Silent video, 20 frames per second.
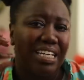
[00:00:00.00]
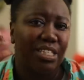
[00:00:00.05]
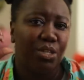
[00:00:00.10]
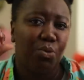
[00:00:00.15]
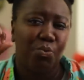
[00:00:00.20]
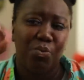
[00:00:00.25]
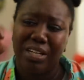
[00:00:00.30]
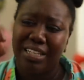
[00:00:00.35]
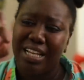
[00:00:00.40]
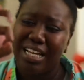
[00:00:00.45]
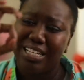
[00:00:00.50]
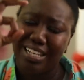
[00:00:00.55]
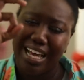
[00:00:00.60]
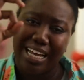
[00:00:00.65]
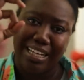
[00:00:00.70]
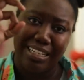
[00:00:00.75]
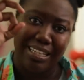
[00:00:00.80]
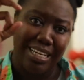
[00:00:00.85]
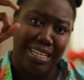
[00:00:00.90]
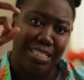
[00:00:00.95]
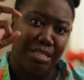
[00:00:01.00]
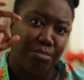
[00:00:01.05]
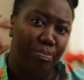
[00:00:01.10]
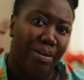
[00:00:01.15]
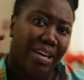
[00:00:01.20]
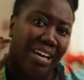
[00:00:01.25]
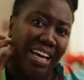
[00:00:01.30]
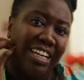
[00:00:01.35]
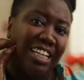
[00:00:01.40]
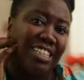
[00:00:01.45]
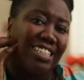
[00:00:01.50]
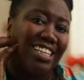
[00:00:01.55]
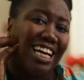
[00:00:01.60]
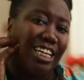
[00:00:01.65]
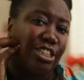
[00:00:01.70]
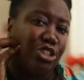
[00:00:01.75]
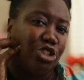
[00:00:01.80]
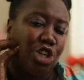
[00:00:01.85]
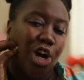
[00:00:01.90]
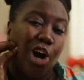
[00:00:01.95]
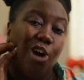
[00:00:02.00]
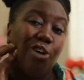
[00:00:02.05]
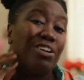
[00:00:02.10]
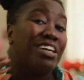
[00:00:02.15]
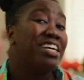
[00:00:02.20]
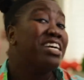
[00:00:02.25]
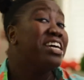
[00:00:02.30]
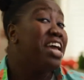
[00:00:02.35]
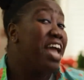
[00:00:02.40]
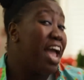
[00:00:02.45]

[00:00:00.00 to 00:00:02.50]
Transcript: It's the one that's like this big and it's like chalk.